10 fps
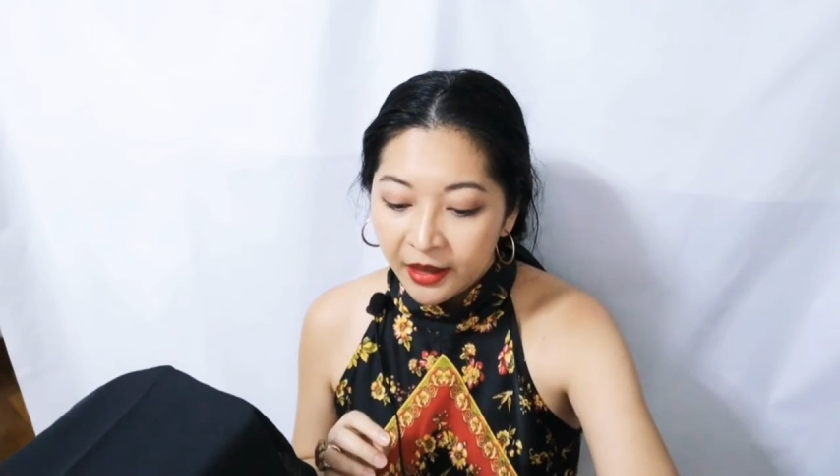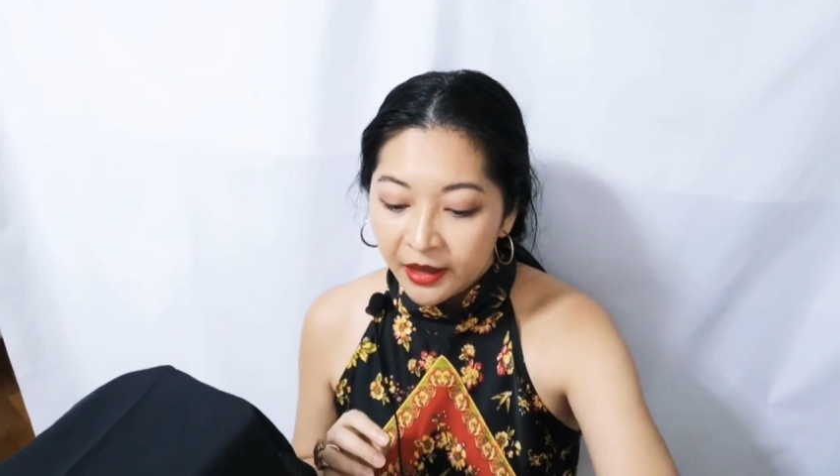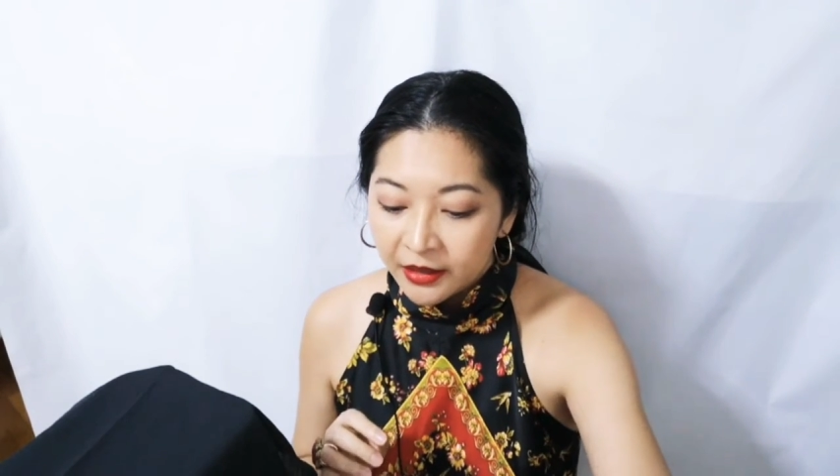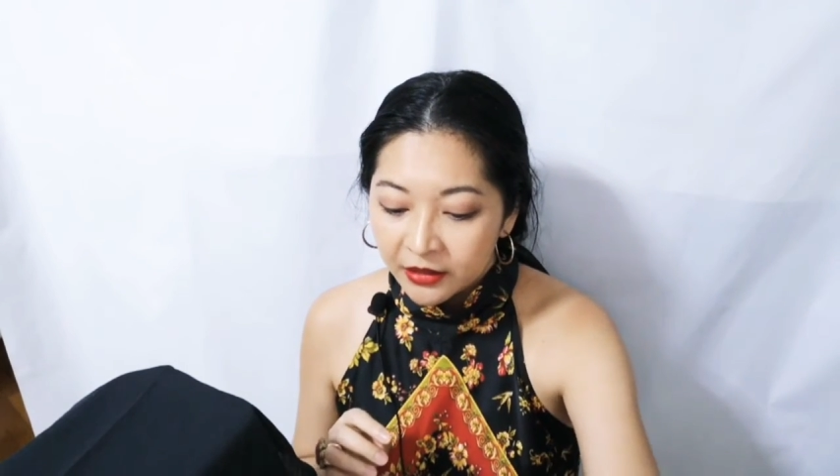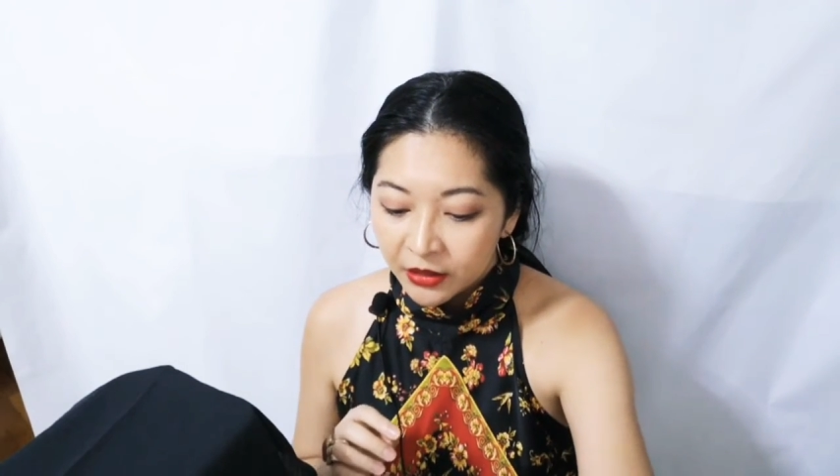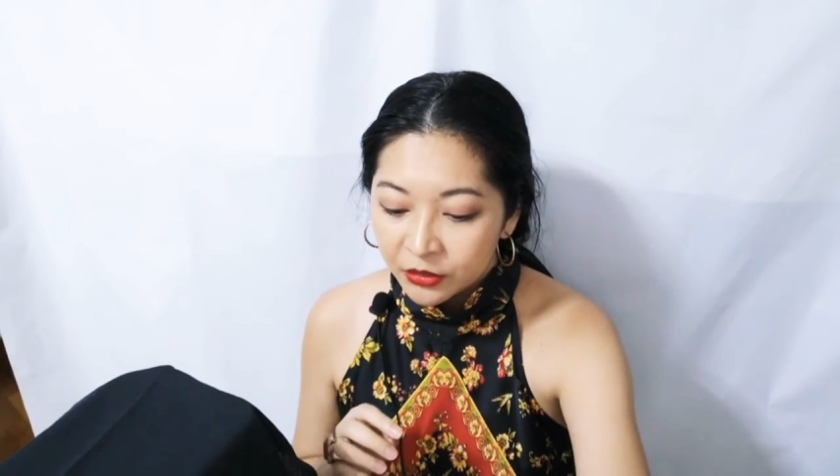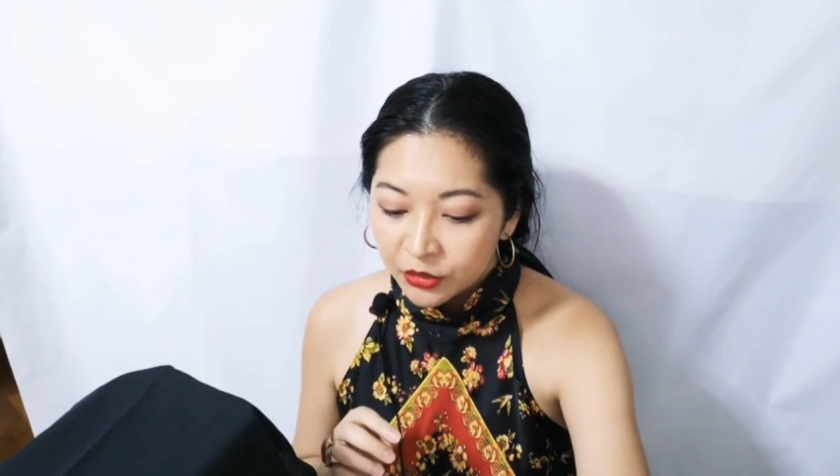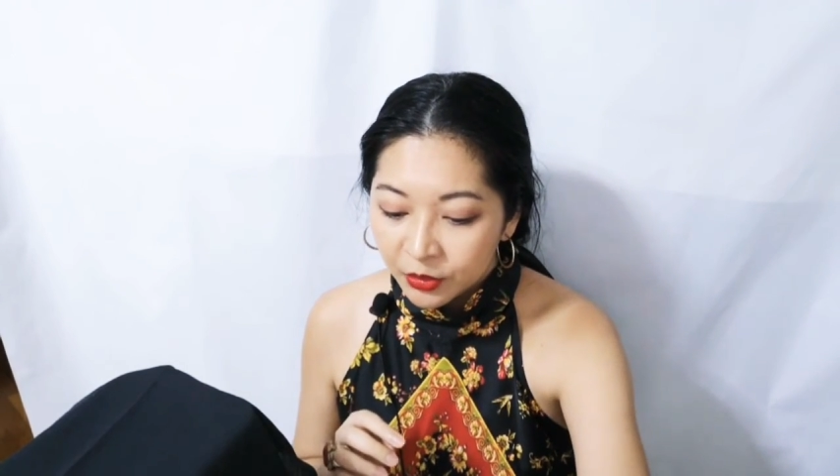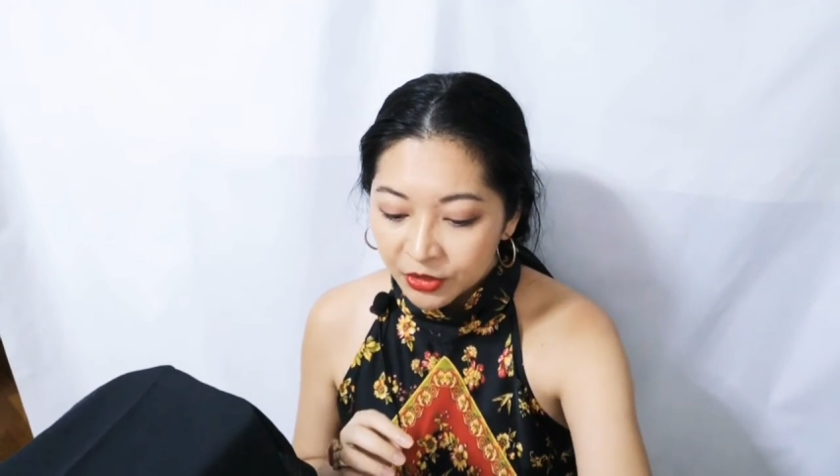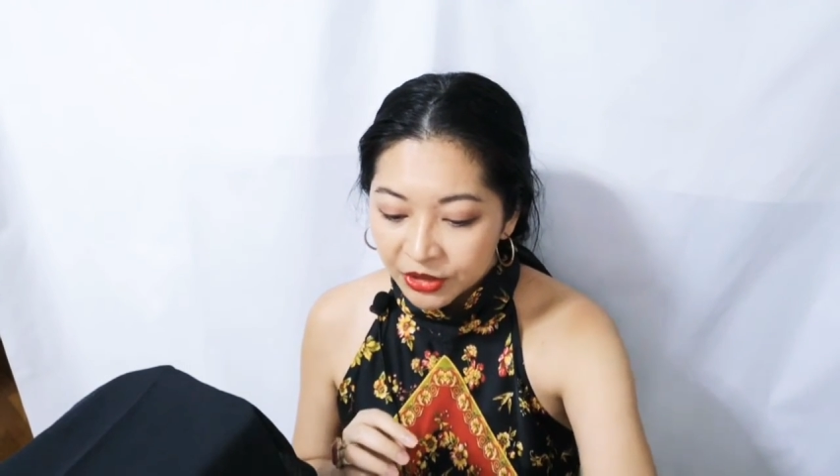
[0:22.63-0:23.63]
and
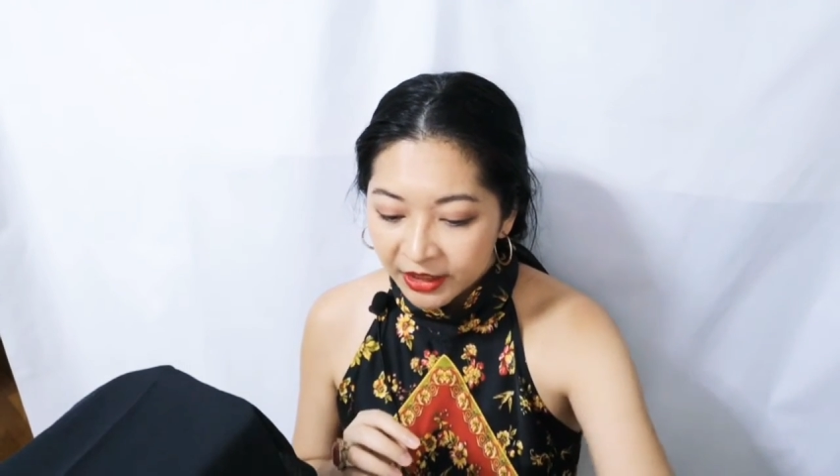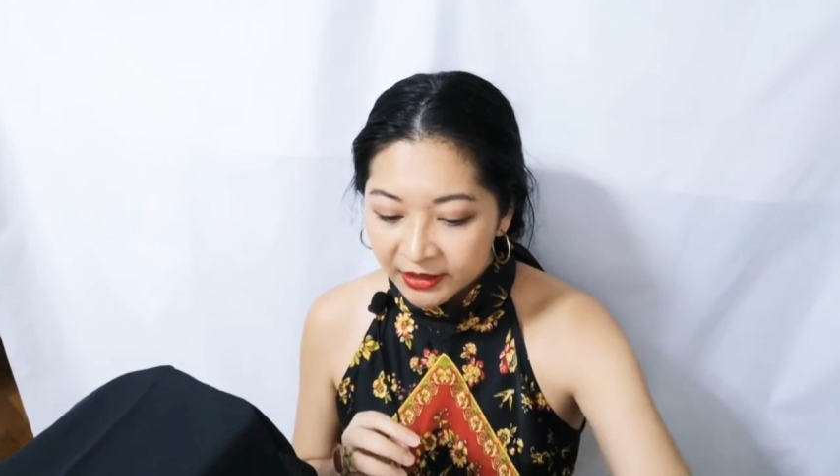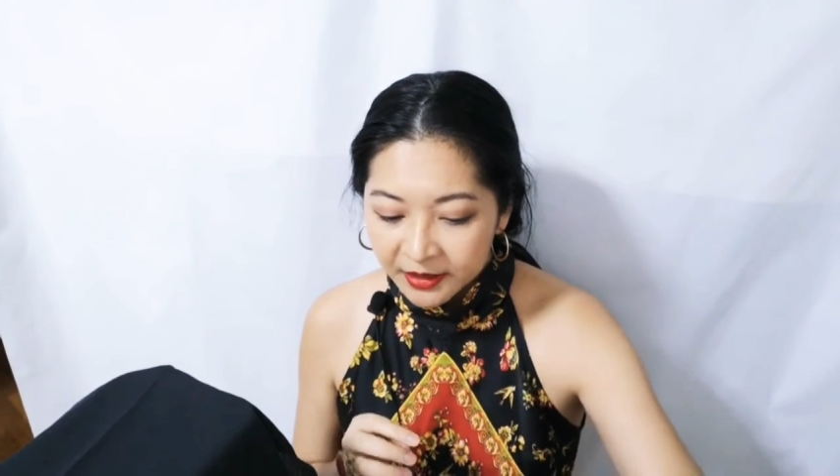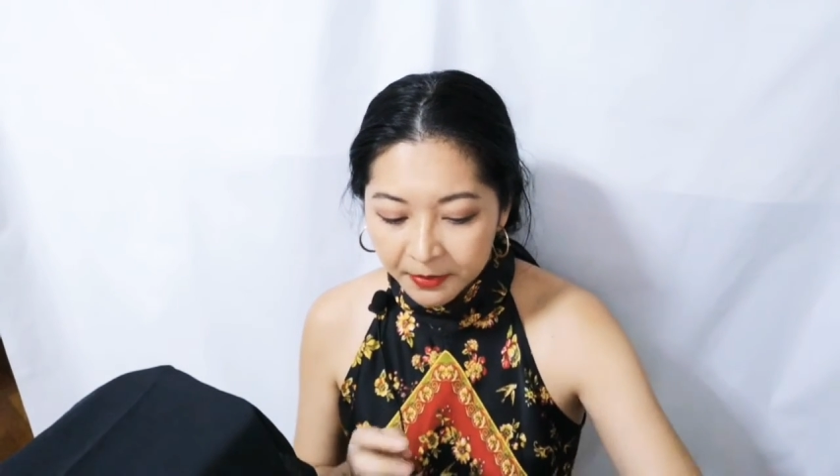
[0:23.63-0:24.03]
Dolce and